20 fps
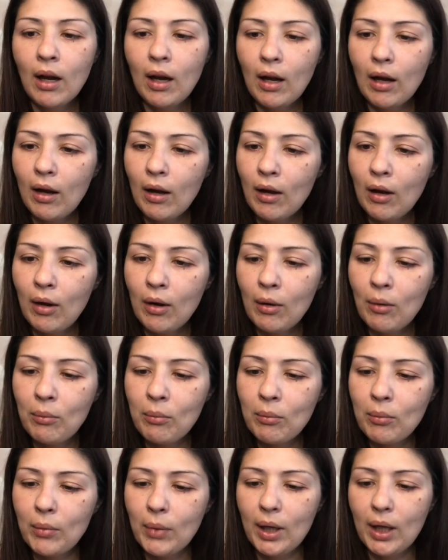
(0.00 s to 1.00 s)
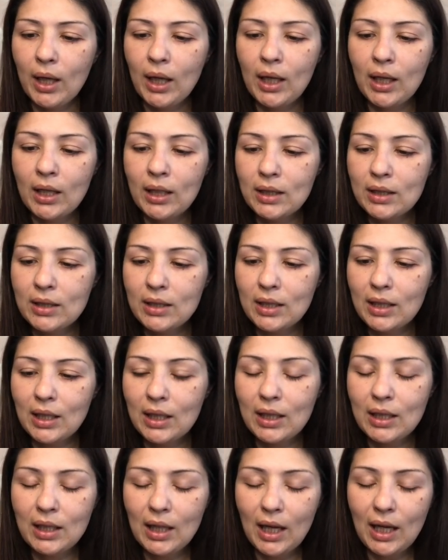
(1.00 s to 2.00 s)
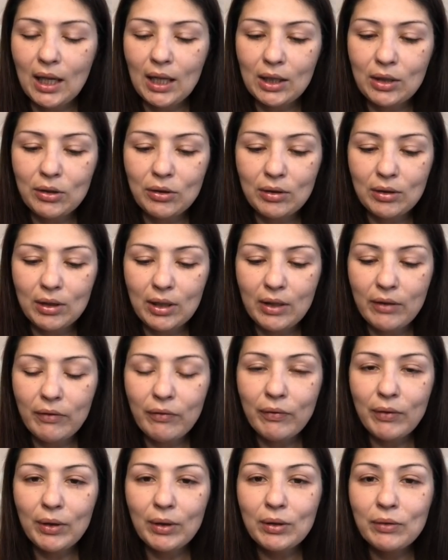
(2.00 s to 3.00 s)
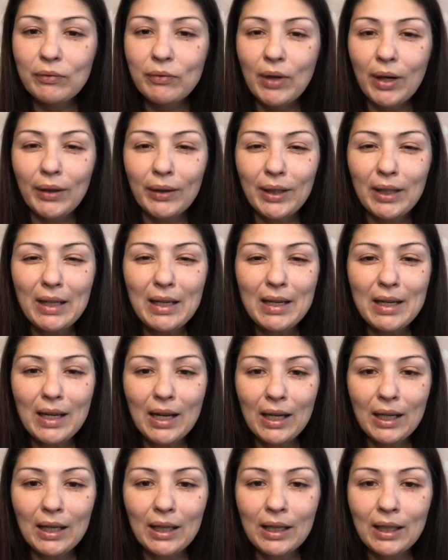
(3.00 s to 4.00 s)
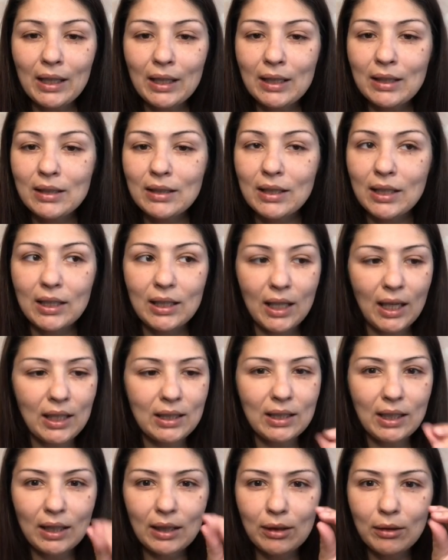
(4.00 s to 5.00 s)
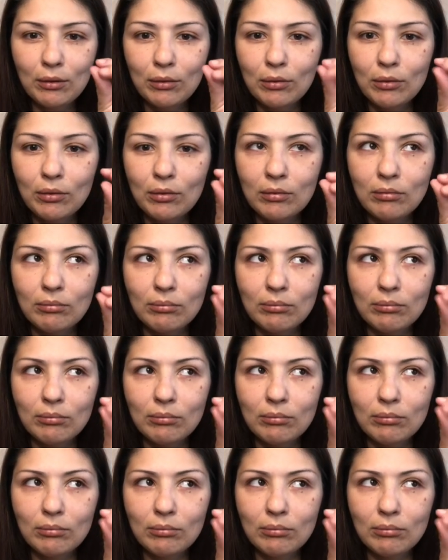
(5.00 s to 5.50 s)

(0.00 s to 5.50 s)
and it actually feels very nice, and it has like little